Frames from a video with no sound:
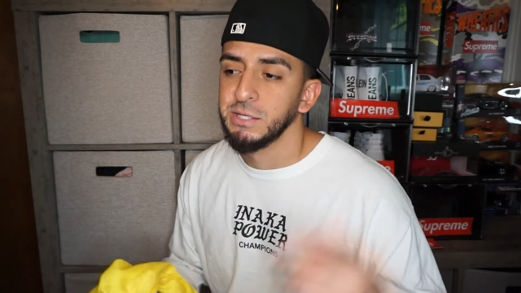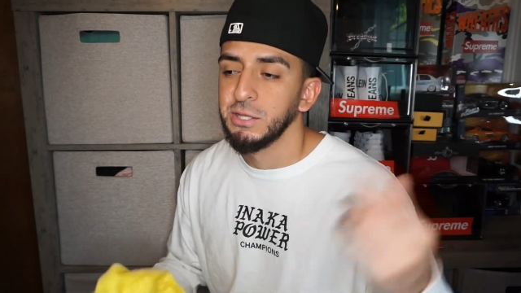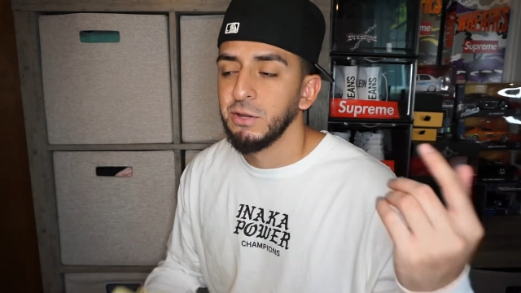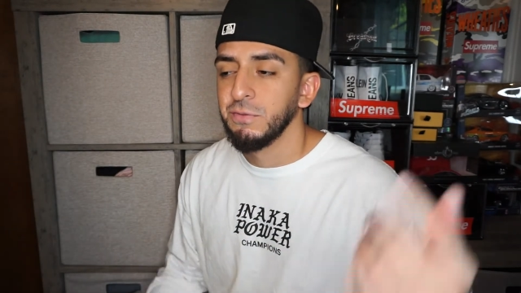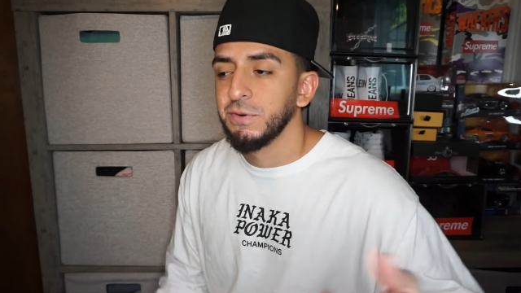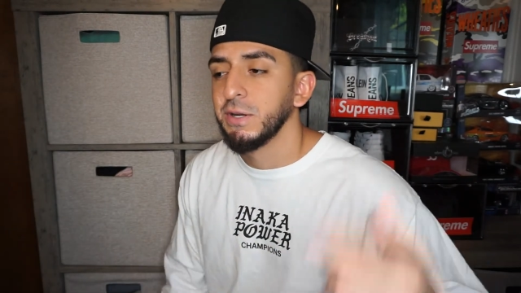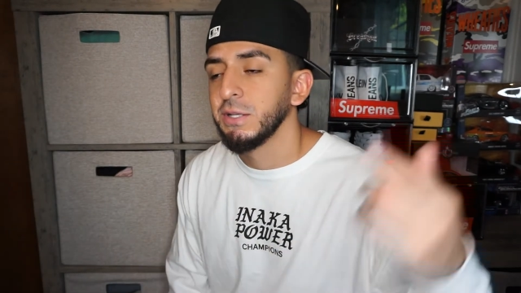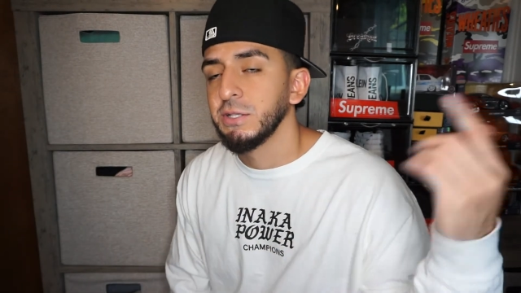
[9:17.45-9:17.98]

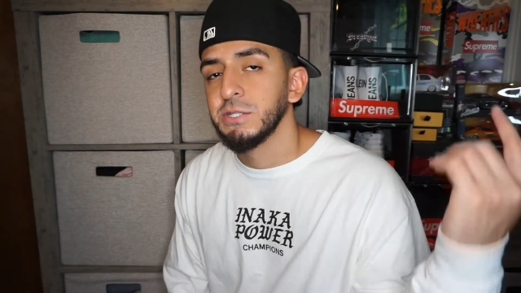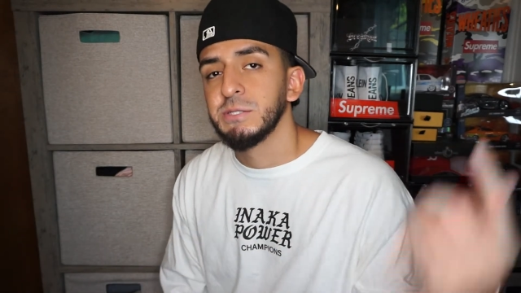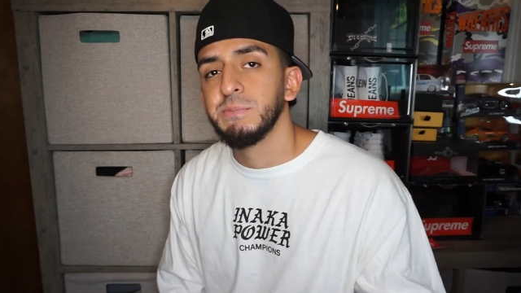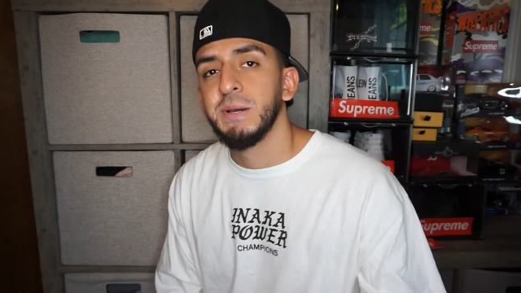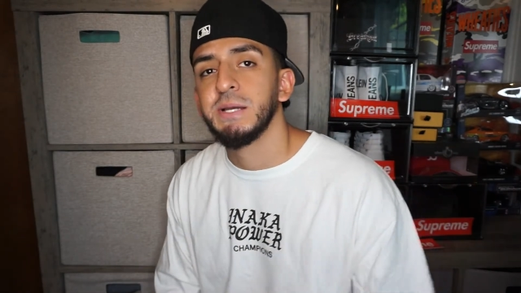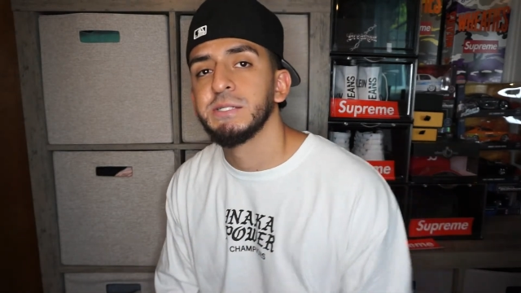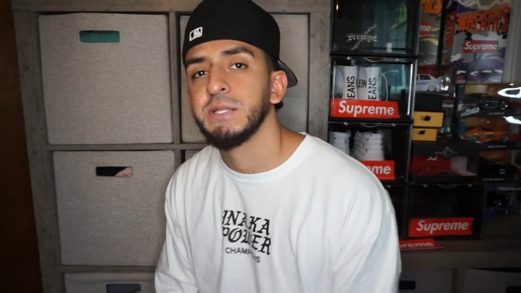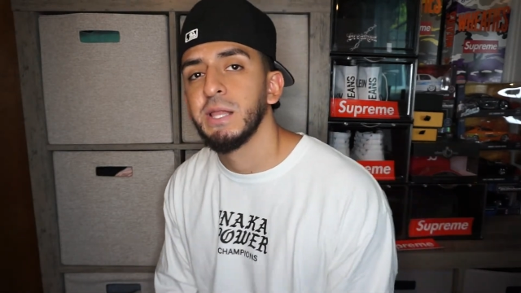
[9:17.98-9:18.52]
don't forget to
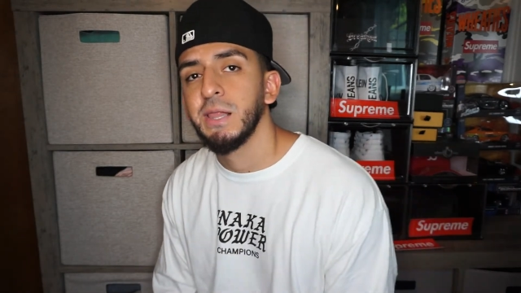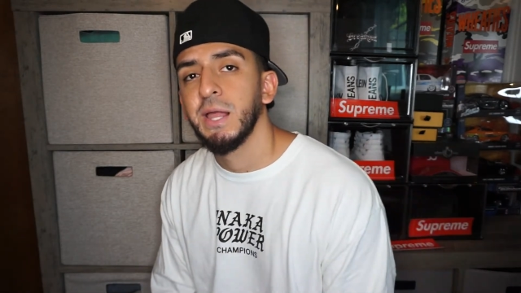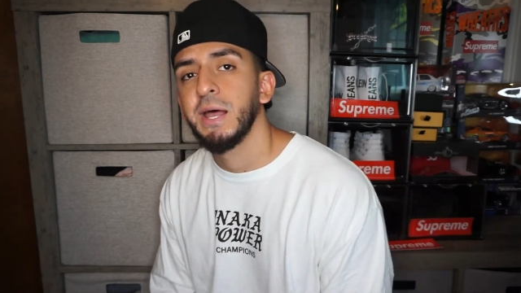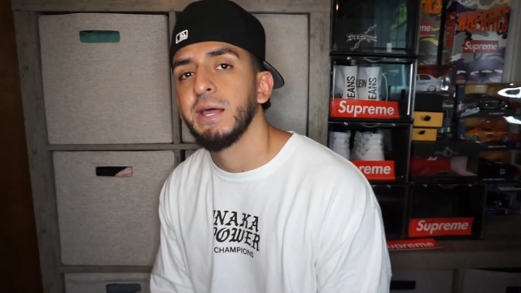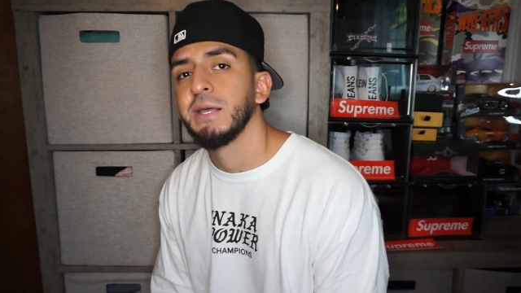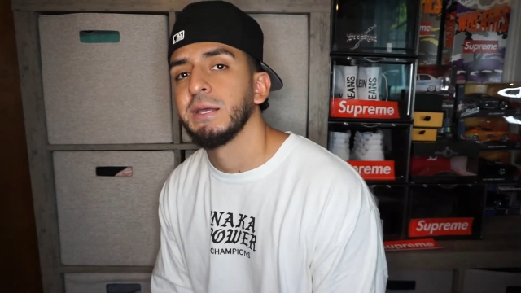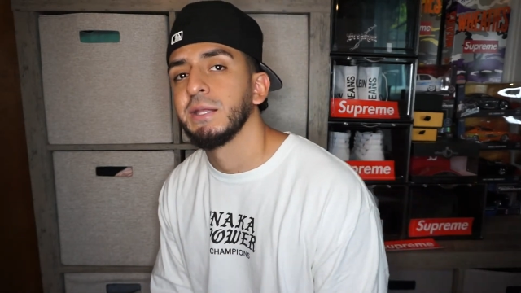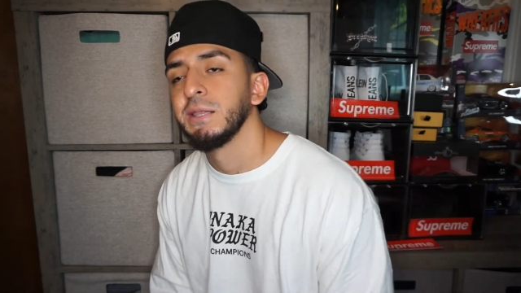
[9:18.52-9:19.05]
smash the
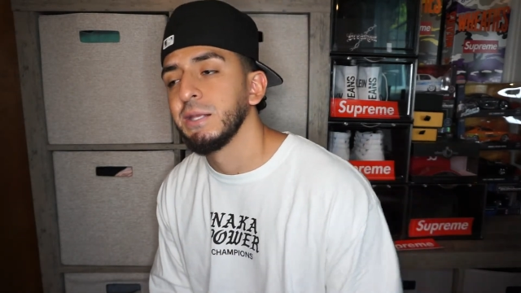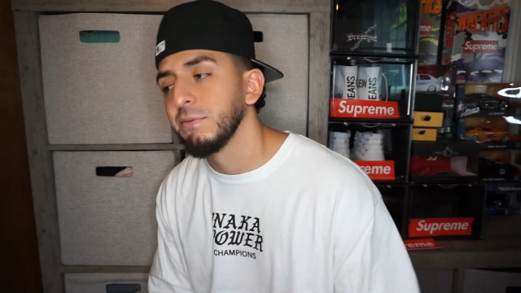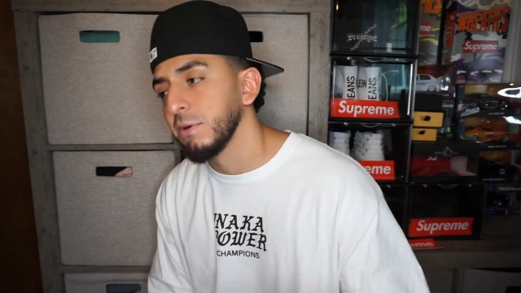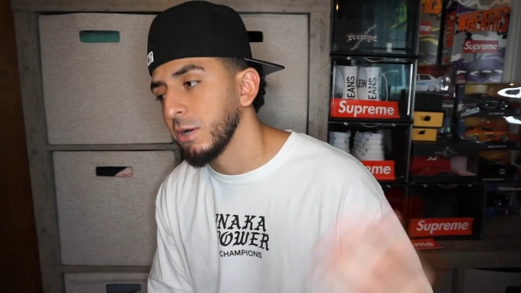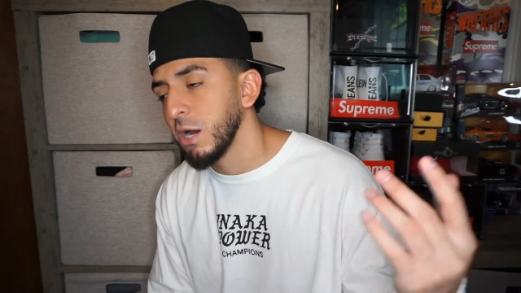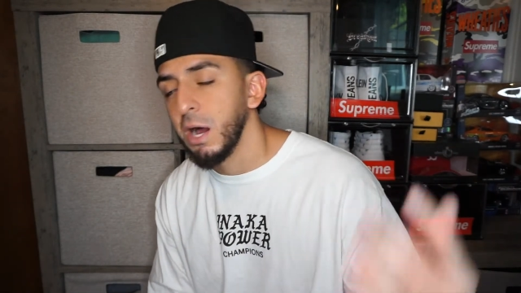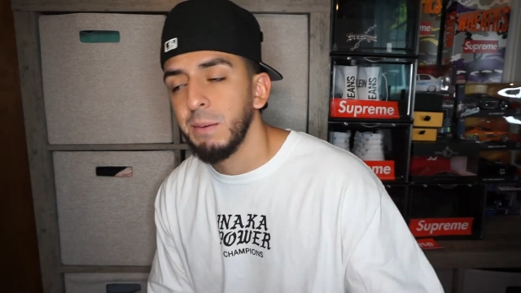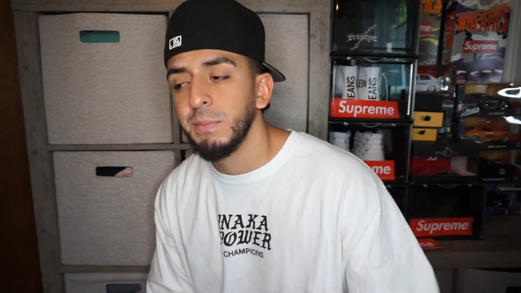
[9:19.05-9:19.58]
like and leave a
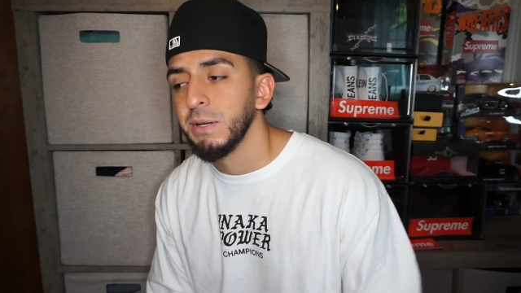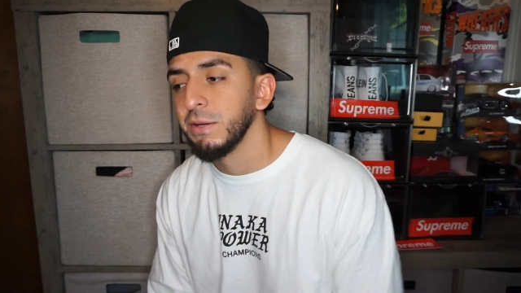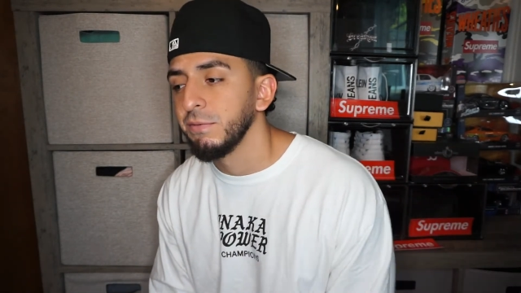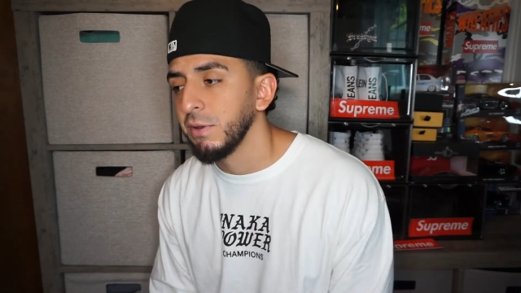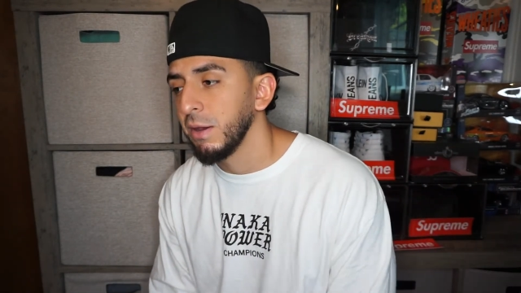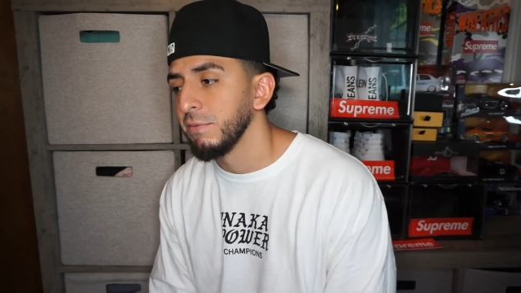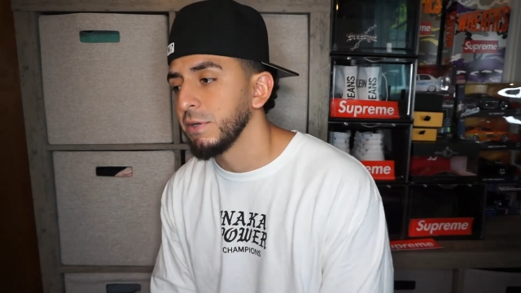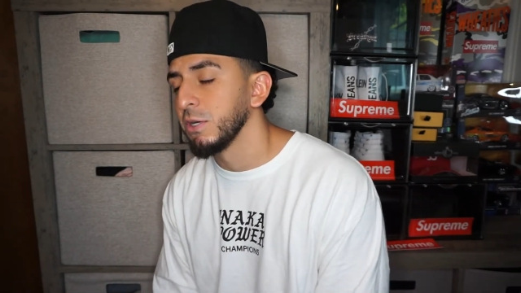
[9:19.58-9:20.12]
comment if
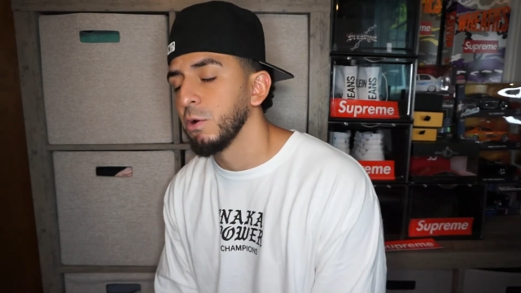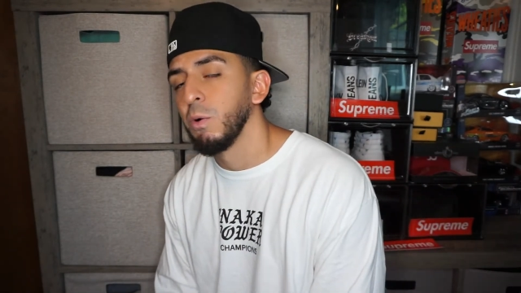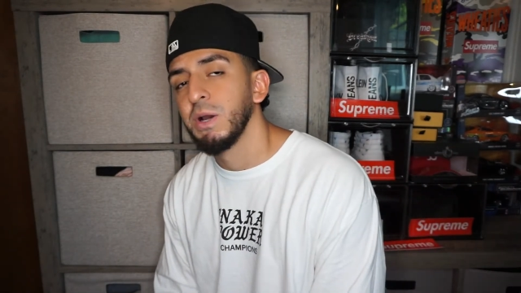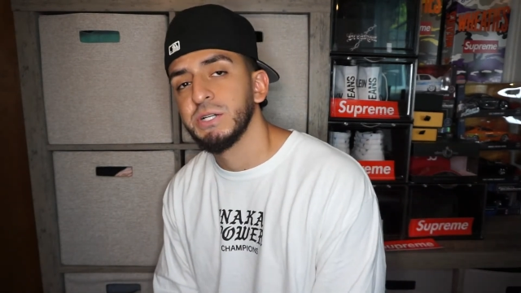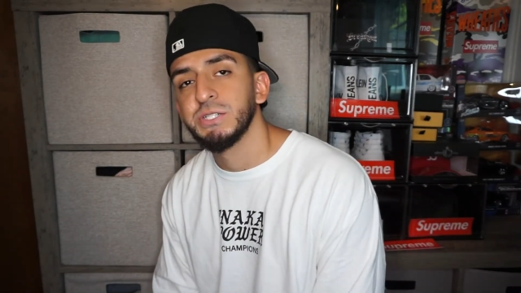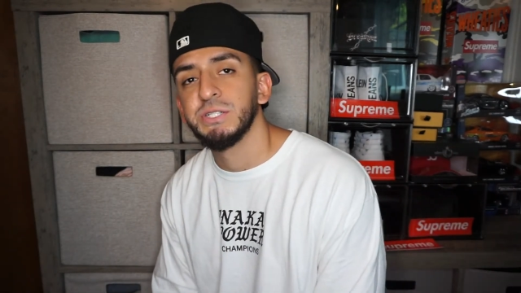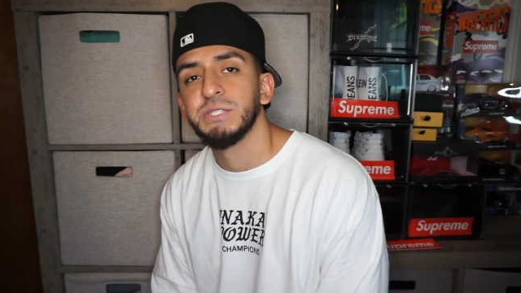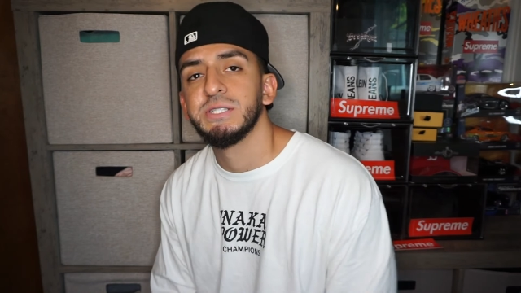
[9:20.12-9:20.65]
you have any
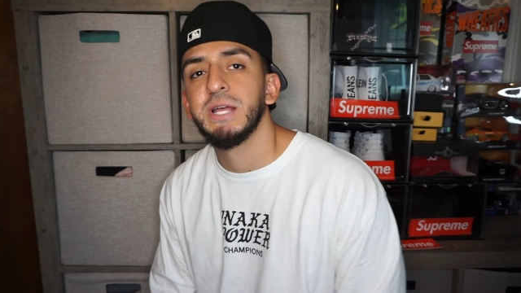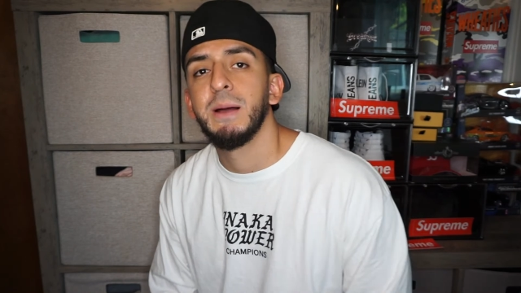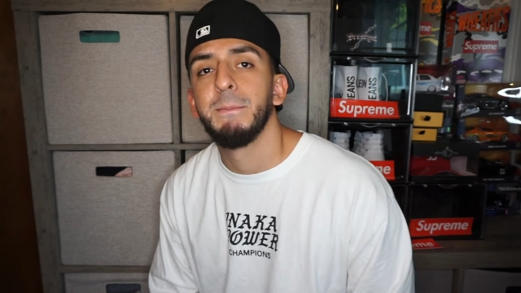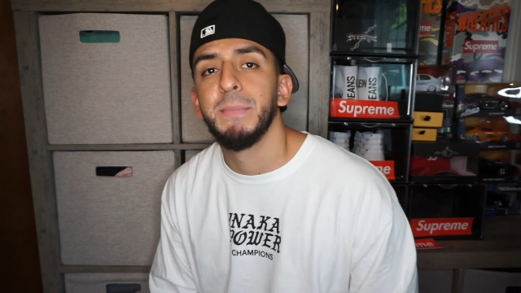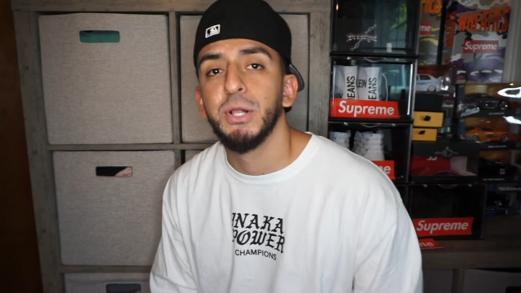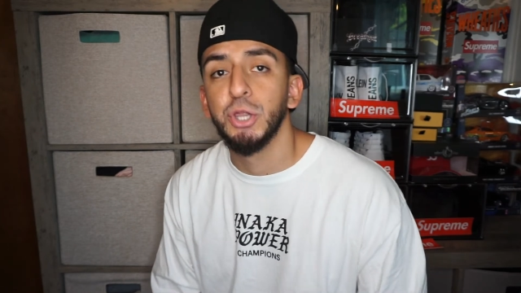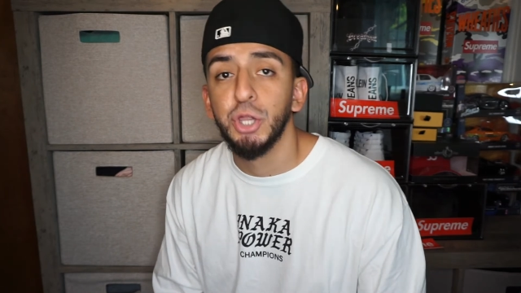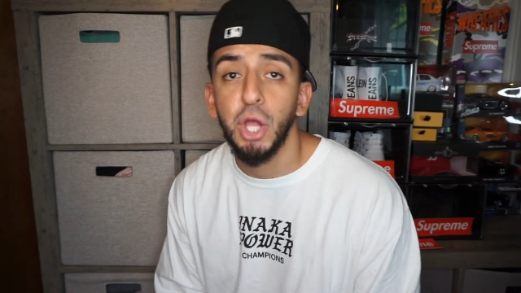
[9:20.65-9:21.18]
questions down
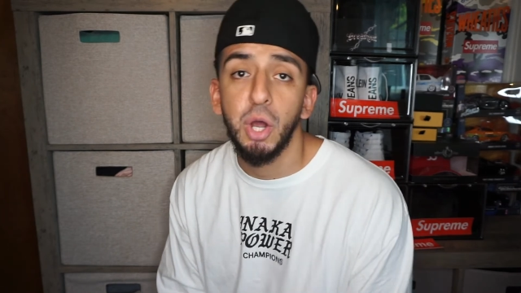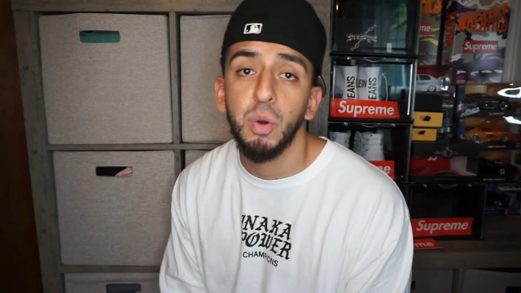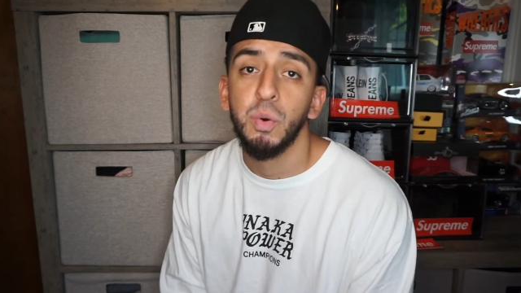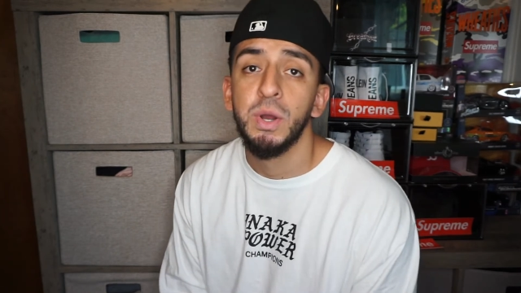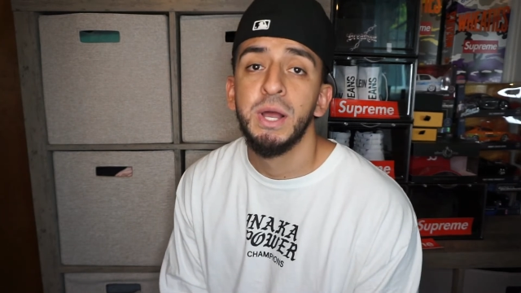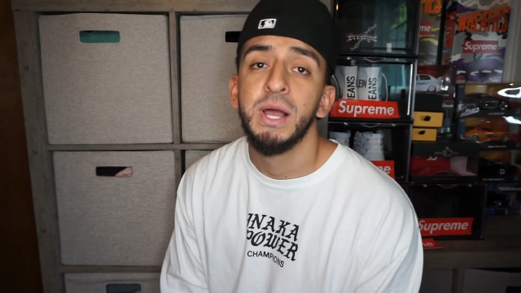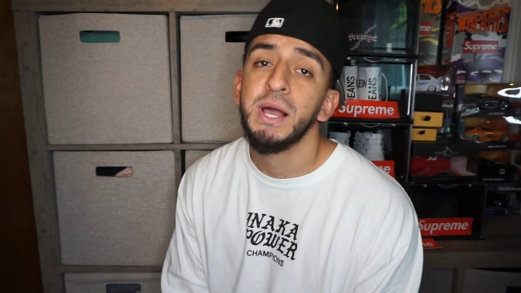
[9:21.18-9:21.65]
below.